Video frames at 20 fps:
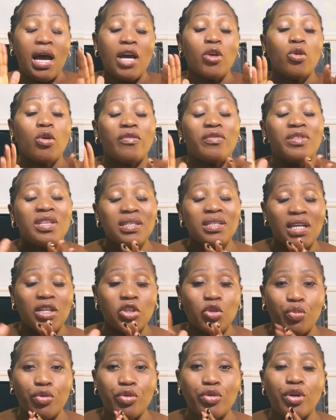I know of this
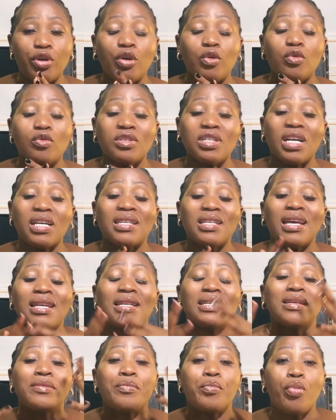entrepreneur who
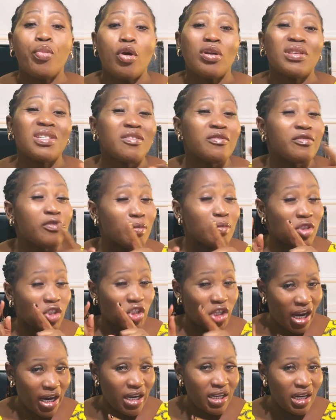started importing from
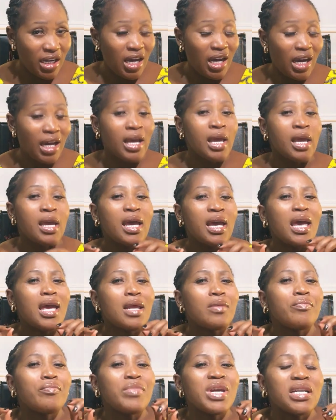China
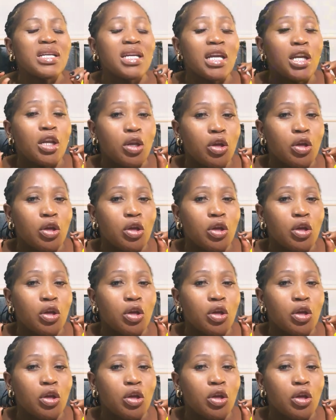and made a